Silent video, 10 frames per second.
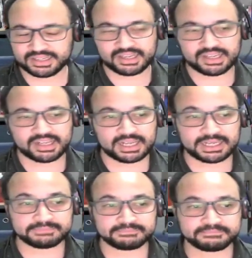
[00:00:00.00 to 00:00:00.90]

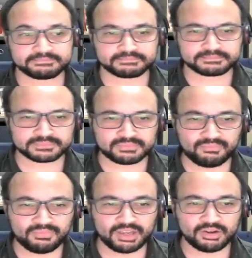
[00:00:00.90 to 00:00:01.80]

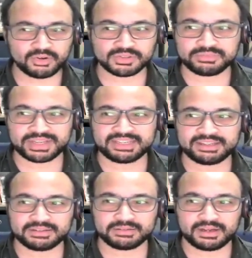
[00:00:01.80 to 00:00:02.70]
Or to make it
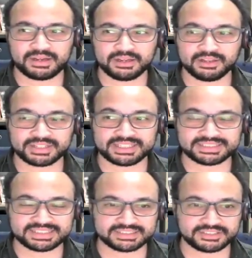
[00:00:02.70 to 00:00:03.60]
a lot easier
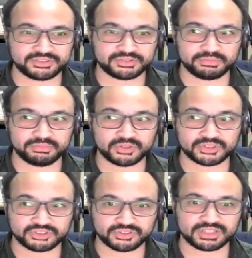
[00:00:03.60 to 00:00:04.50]
to more
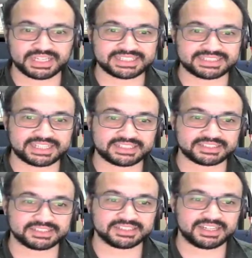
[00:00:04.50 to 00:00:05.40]
strongly attach
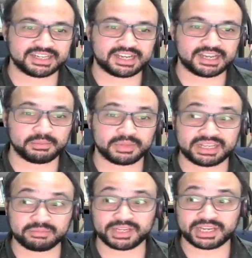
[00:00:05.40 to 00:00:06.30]
an API
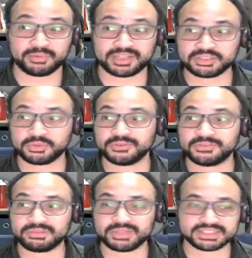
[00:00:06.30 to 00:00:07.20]
gateway to a
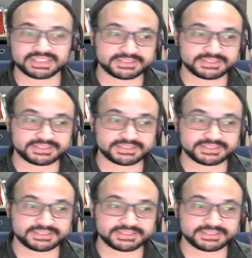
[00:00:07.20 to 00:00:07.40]
VPC.